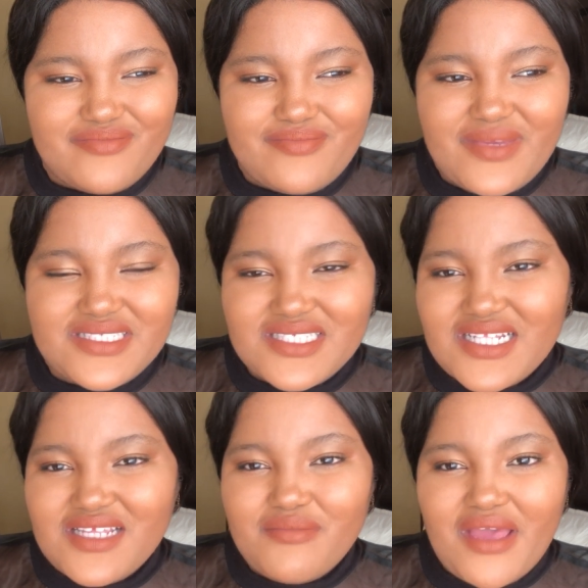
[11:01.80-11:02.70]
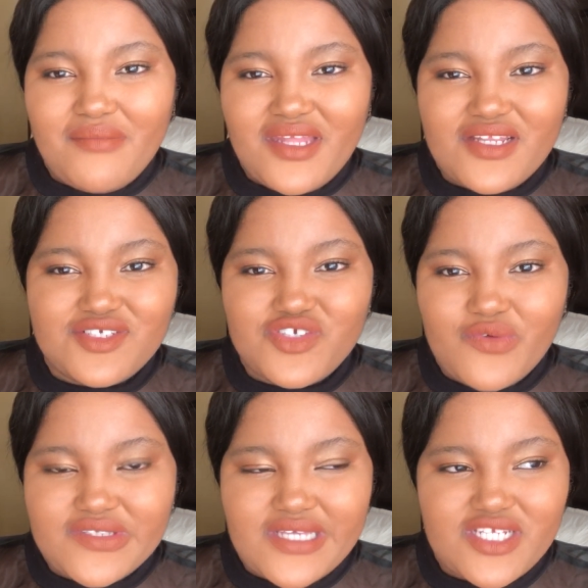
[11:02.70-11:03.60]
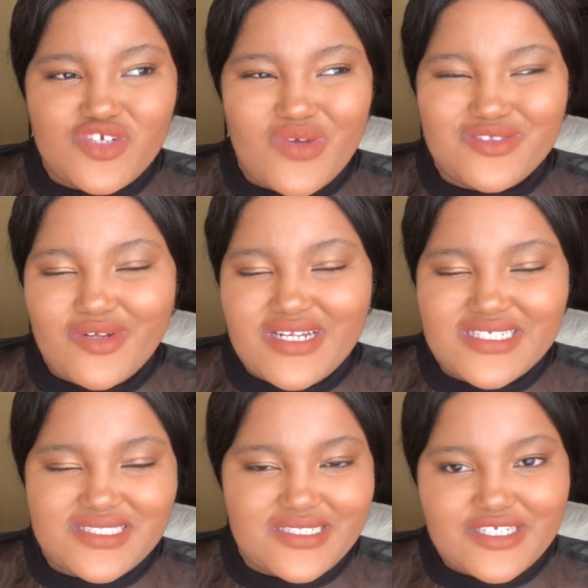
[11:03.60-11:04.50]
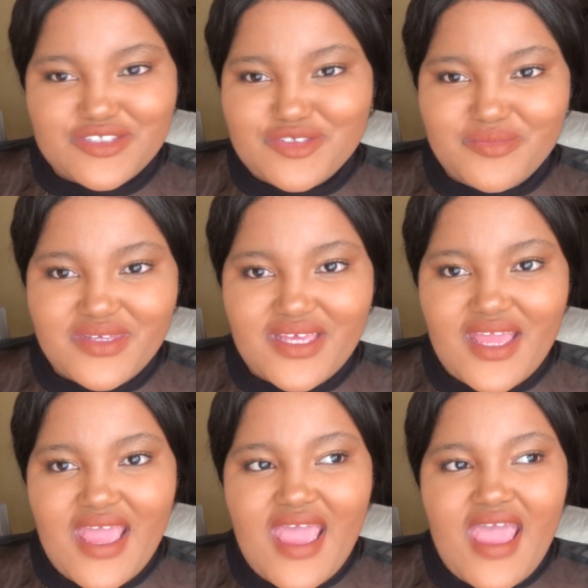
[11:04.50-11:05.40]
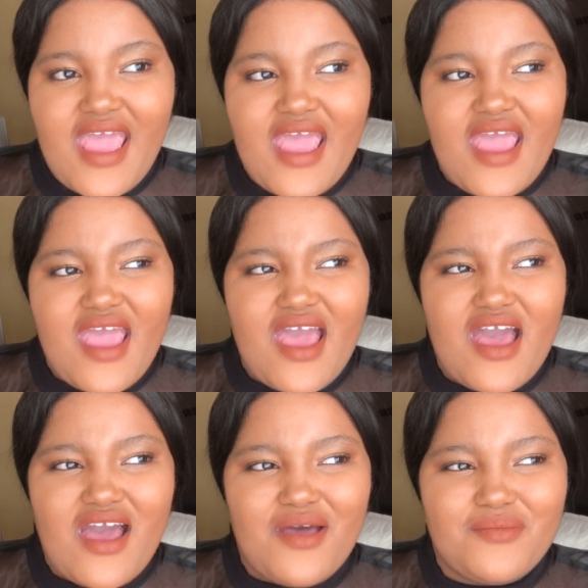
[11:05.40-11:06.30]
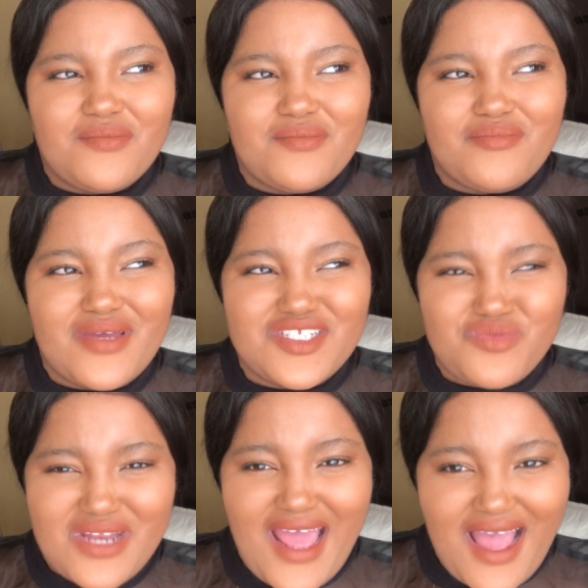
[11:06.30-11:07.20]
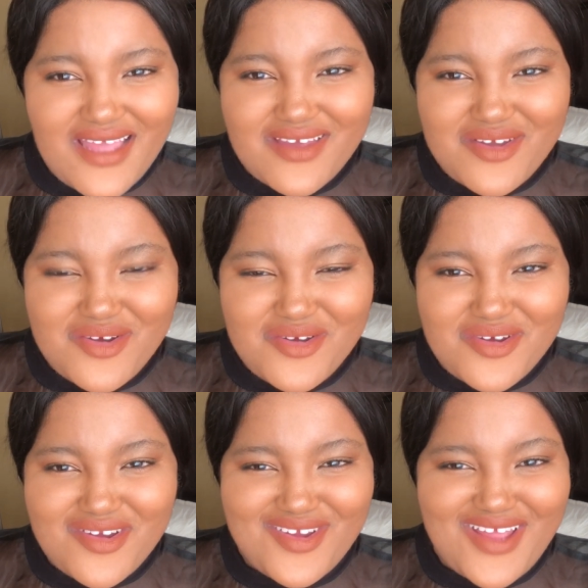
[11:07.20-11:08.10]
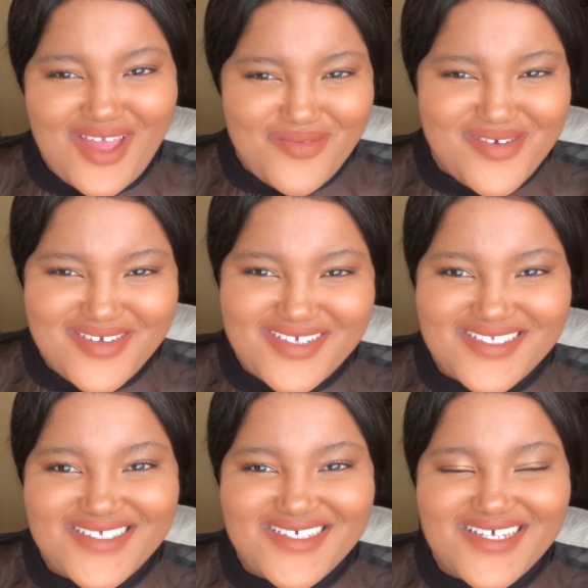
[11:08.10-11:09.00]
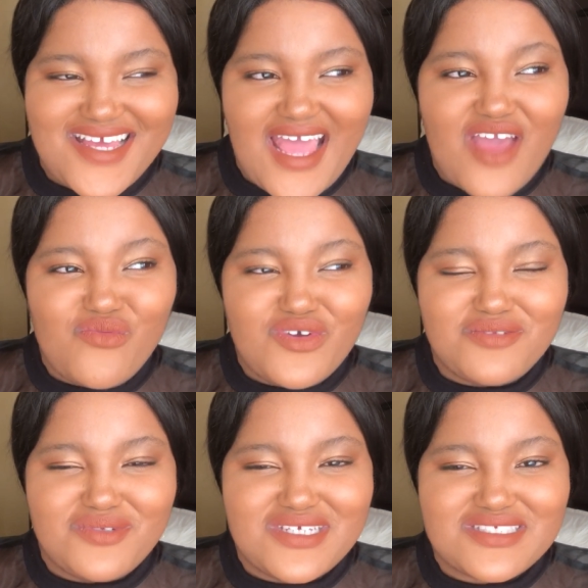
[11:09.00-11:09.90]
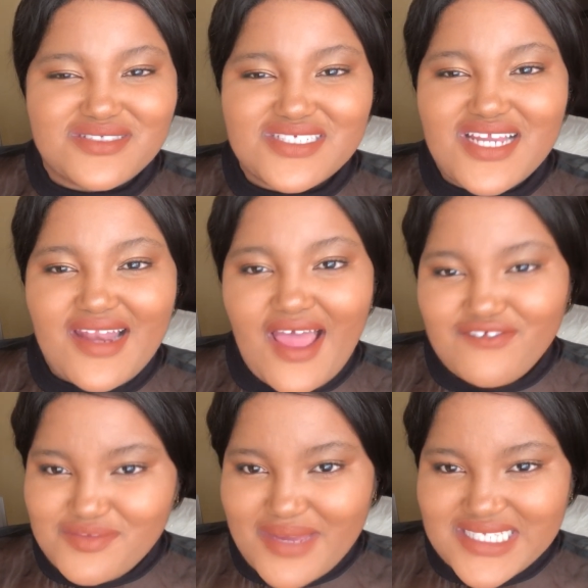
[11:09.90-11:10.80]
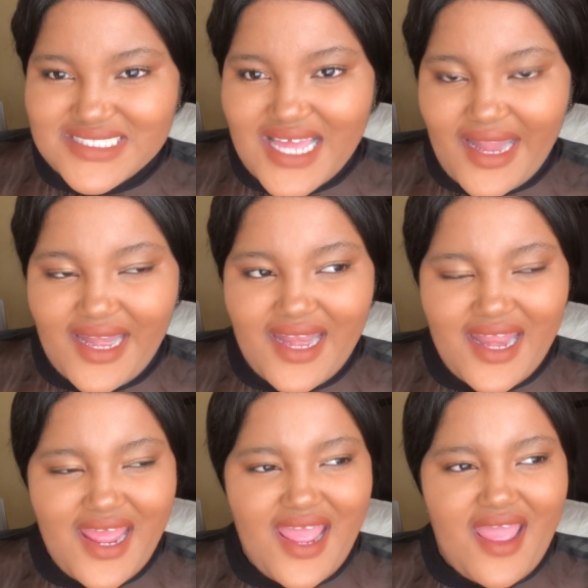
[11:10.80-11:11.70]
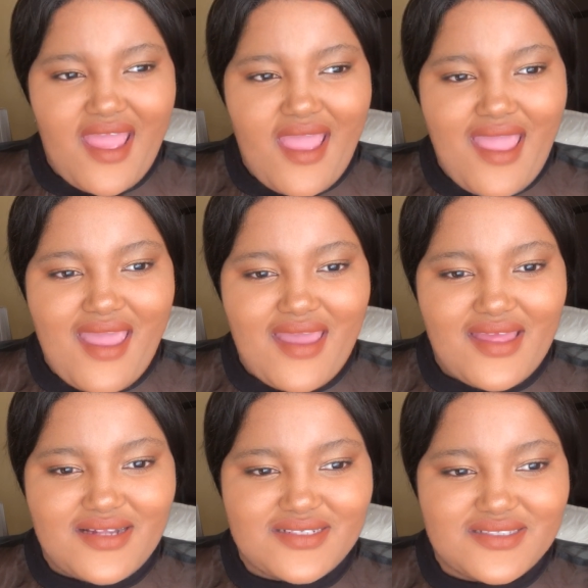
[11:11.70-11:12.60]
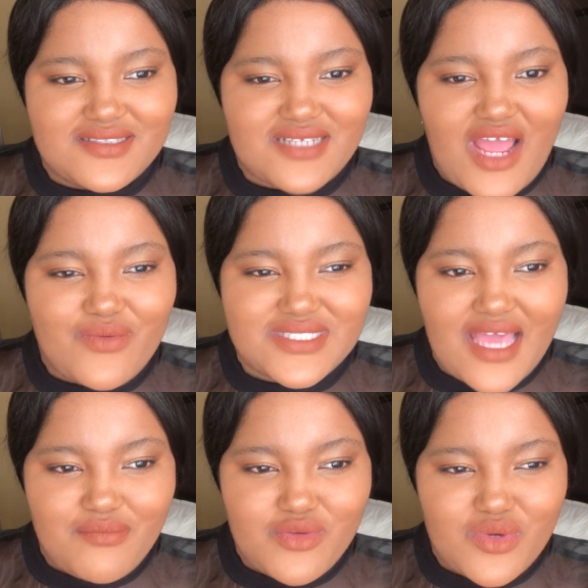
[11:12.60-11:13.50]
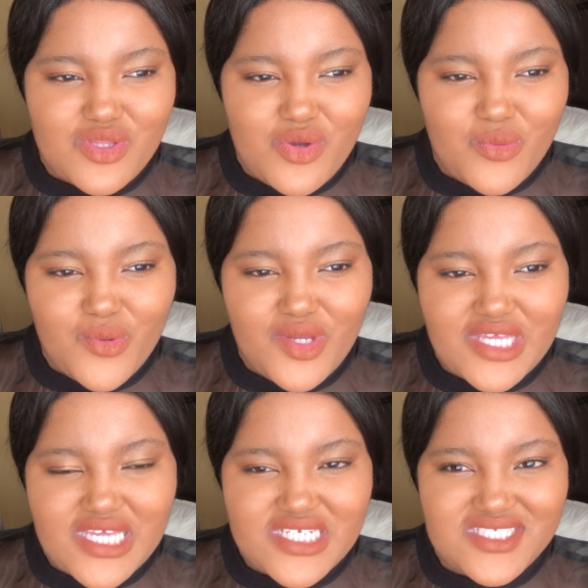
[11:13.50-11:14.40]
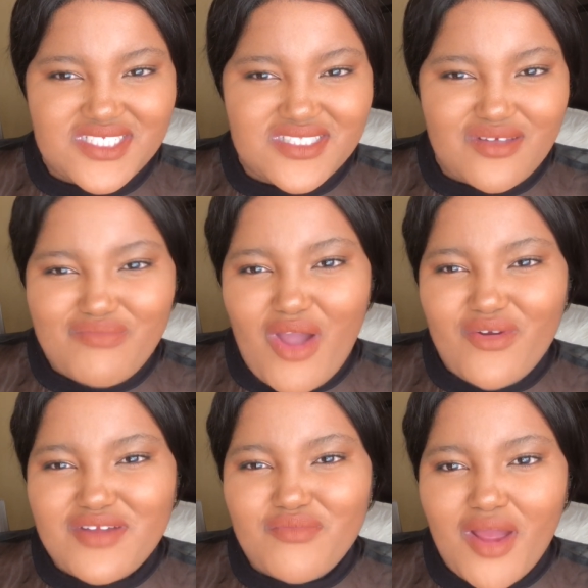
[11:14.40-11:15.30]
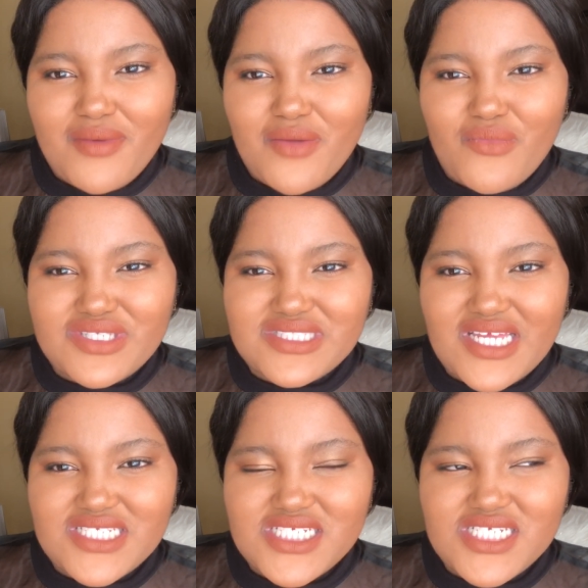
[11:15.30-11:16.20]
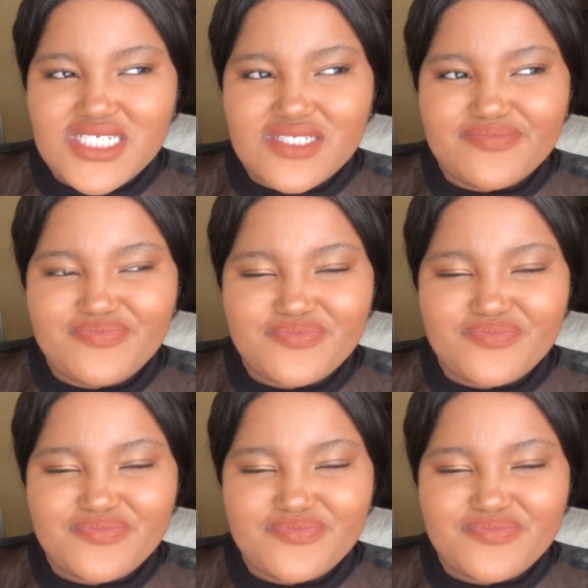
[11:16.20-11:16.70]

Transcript: basically my main issue was that she was not listening to me. But would I hire her? I would, because she loved my son and I was happy with her work. My only problem was that she